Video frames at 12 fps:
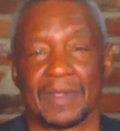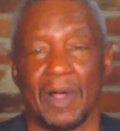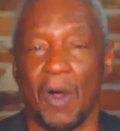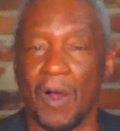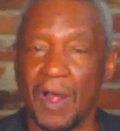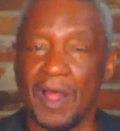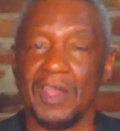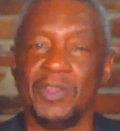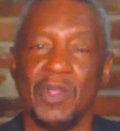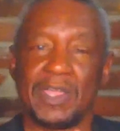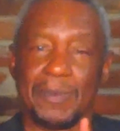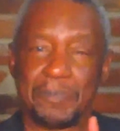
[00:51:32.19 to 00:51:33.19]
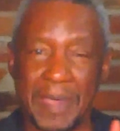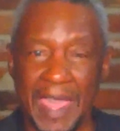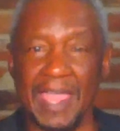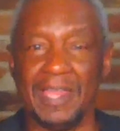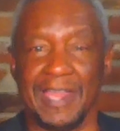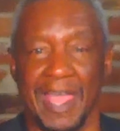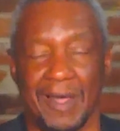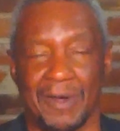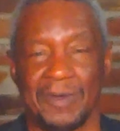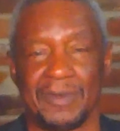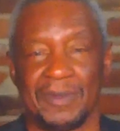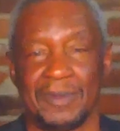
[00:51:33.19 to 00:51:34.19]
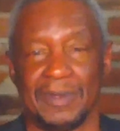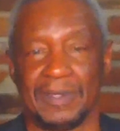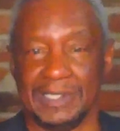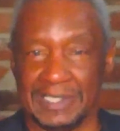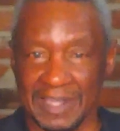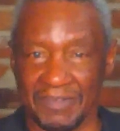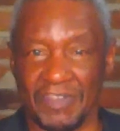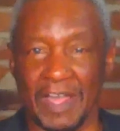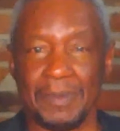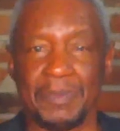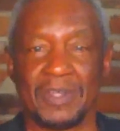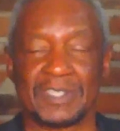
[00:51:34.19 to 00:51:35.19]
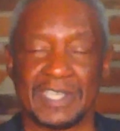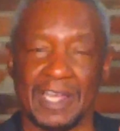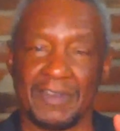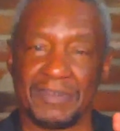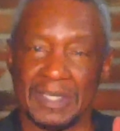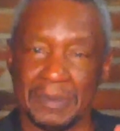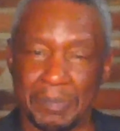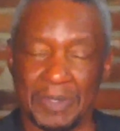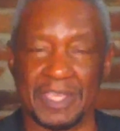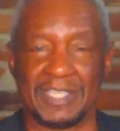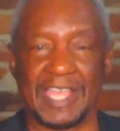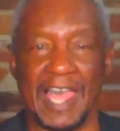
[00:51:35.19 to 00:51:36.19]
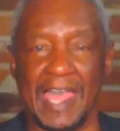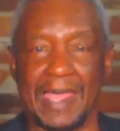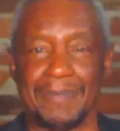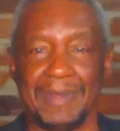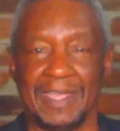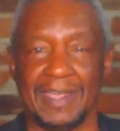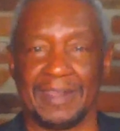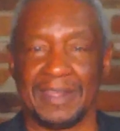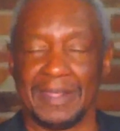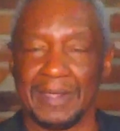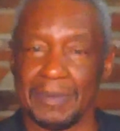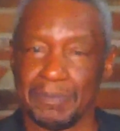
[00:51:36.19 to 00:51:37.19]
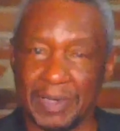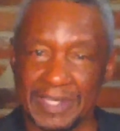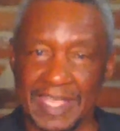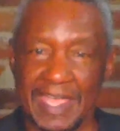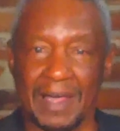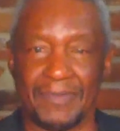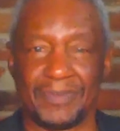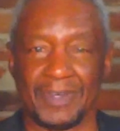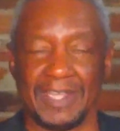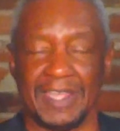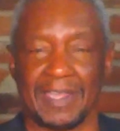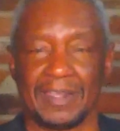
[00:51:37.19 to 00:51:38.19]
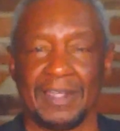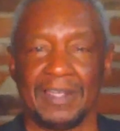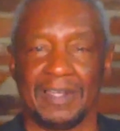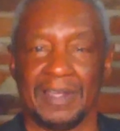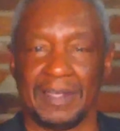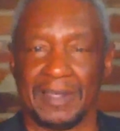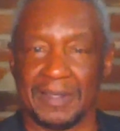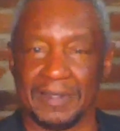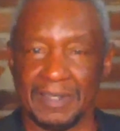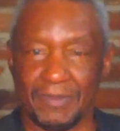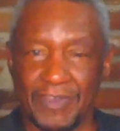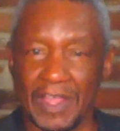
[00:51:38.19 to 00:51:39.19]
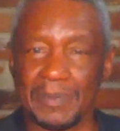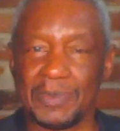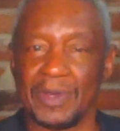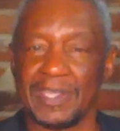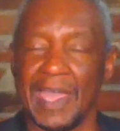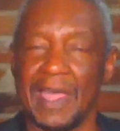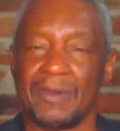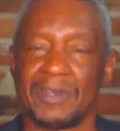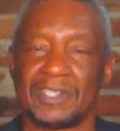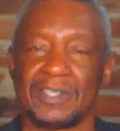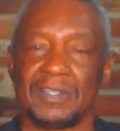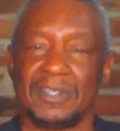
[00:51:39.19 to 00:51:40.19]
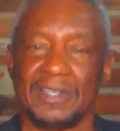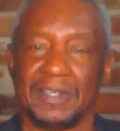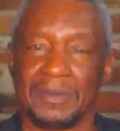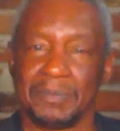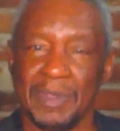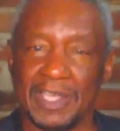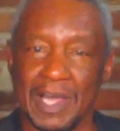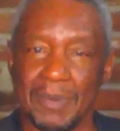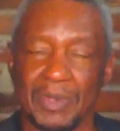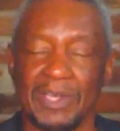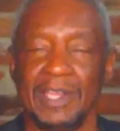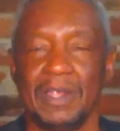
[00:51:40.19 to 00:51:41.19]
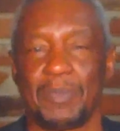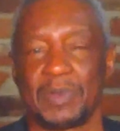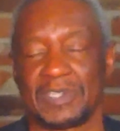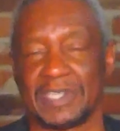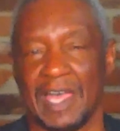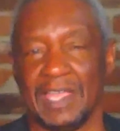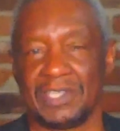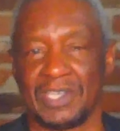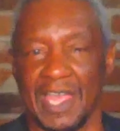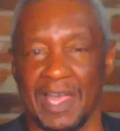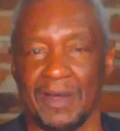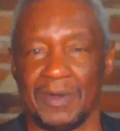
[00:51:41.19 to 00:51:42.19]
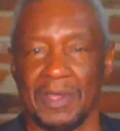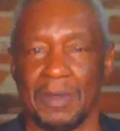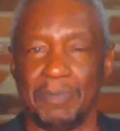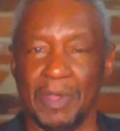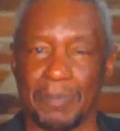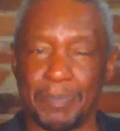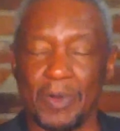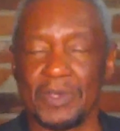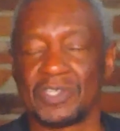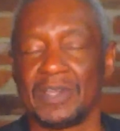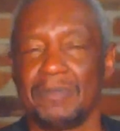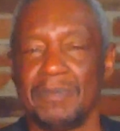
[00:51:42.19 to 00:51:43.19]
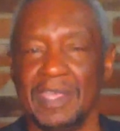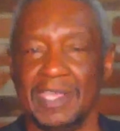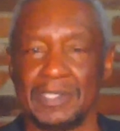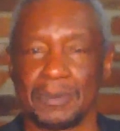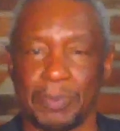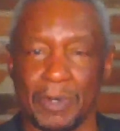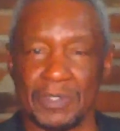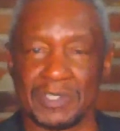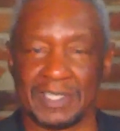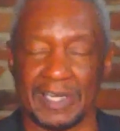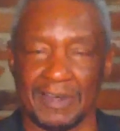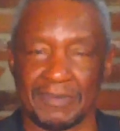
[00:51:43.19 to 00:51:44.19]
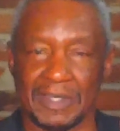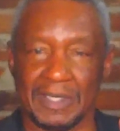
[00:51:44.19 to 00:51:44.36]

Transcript: Or you can pay now, develop yourself, put the time in, put the effort in, develop your character, become clear and precise now, be a person of means, a person of